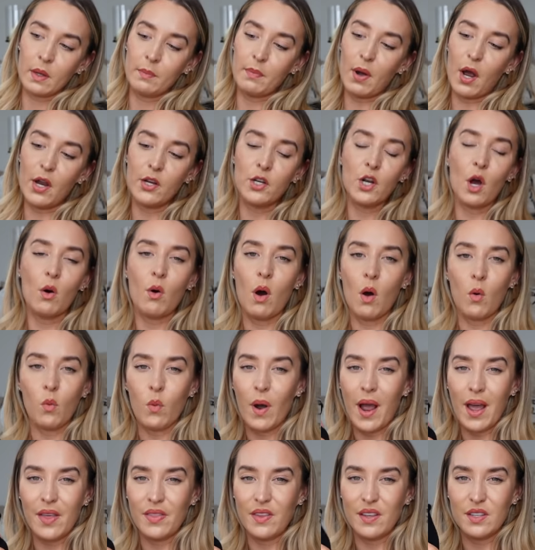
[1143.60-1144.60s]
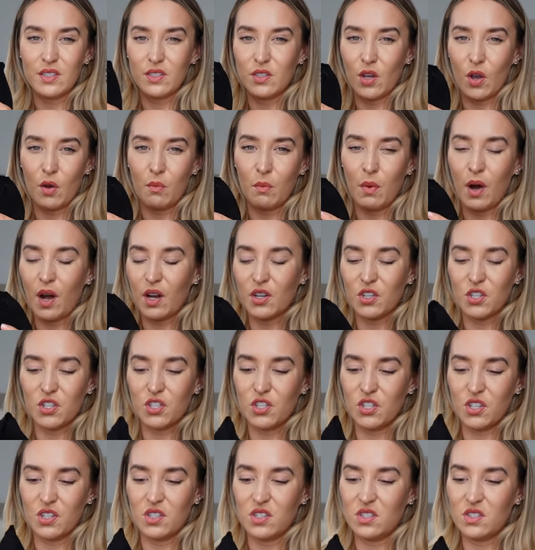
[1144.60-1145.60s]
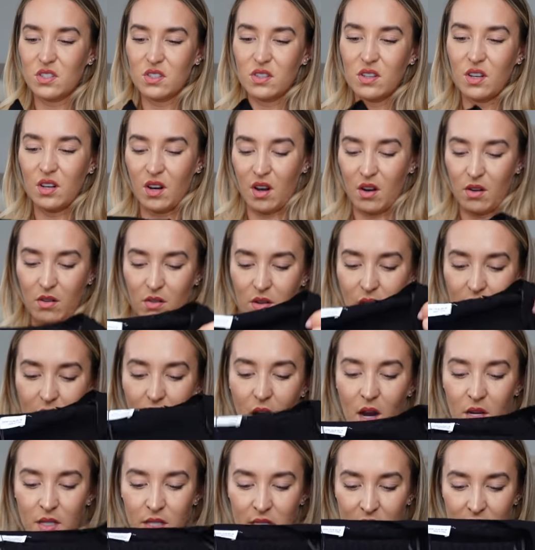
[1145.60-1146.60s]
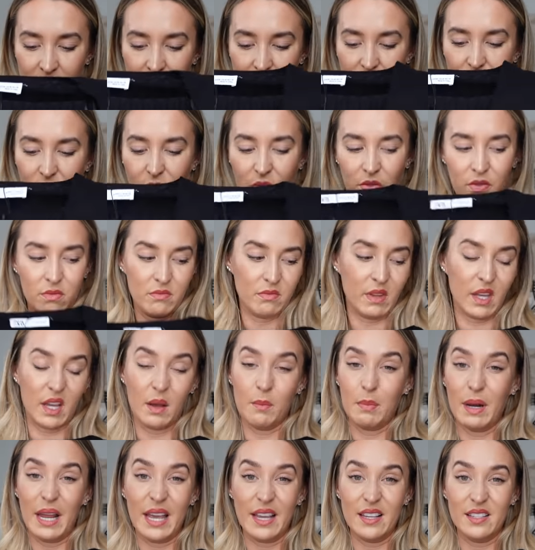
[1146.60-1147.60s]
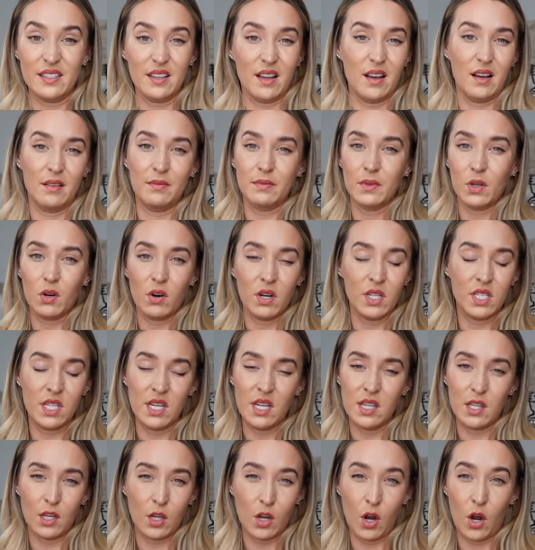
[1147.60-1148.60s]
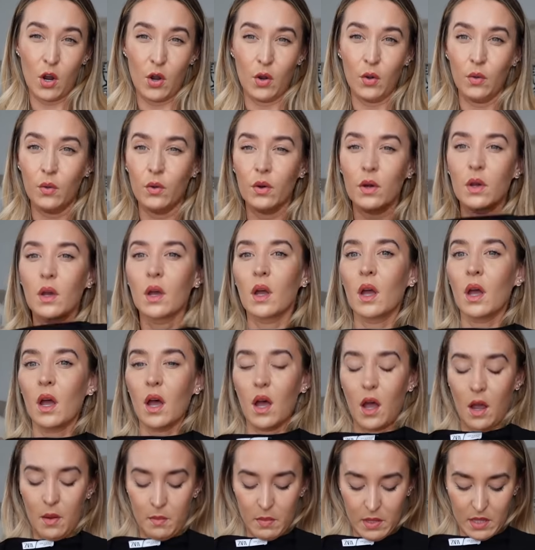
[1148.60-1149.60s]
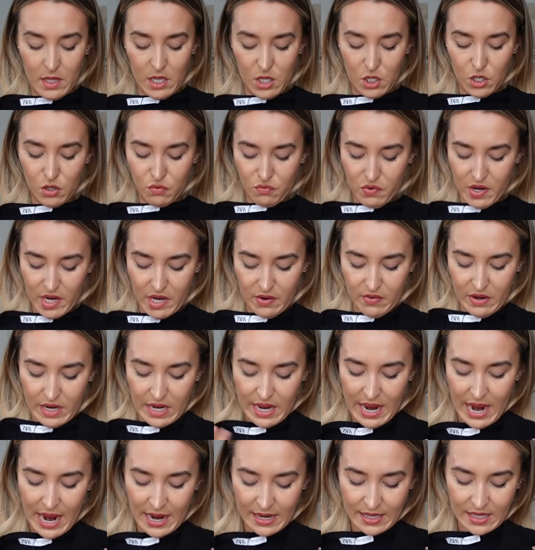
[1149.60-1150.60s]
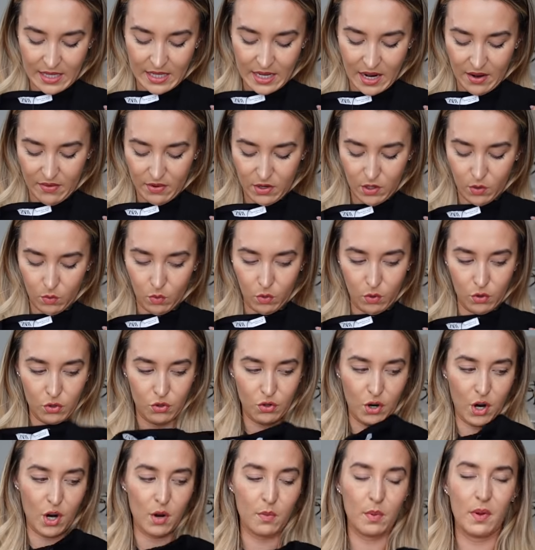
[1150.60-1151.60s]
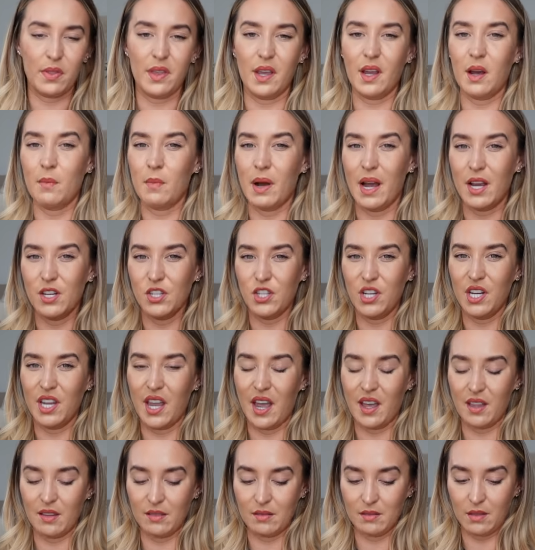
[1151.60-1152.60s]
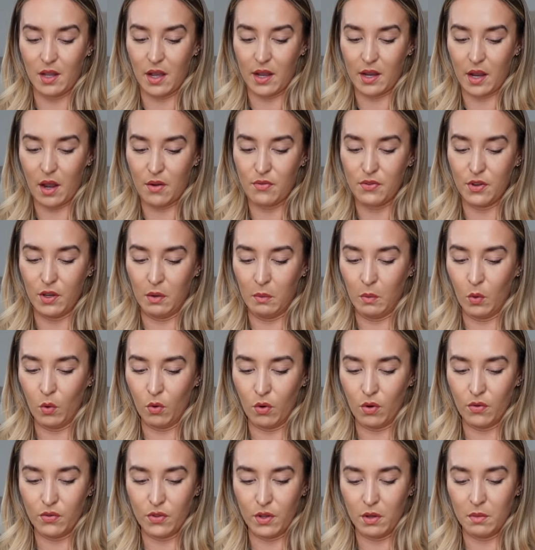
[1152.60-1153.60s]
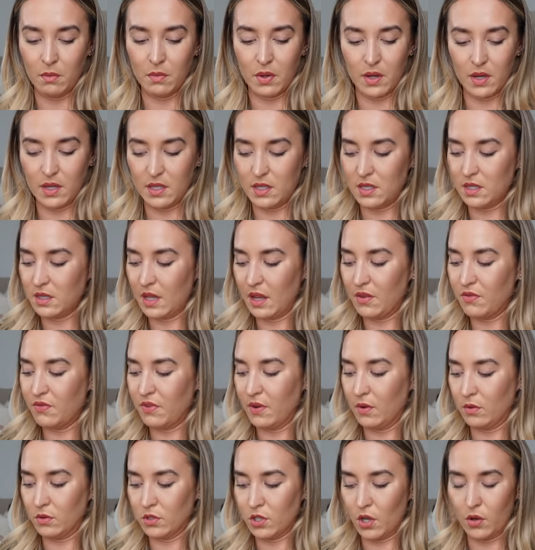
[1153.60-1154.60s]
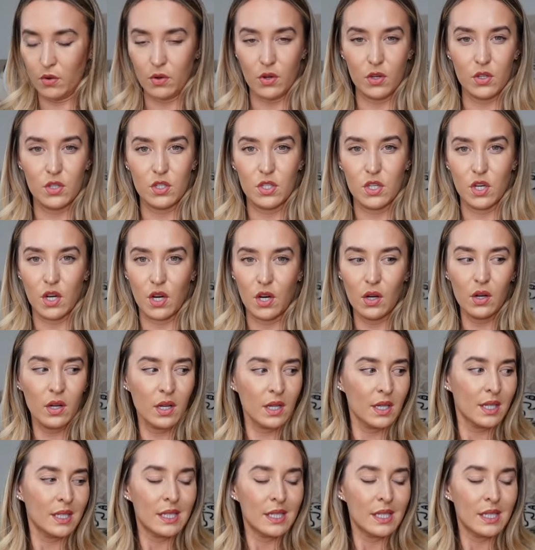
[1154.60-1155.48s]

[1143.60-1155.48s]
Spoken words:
I know I'll wear this so much. Just, you know, like underneath like a blazer or underneath a coat. And they're just really, really handy to have in your wardrobe. I think I might actually get like a few more of them because they feel so good too.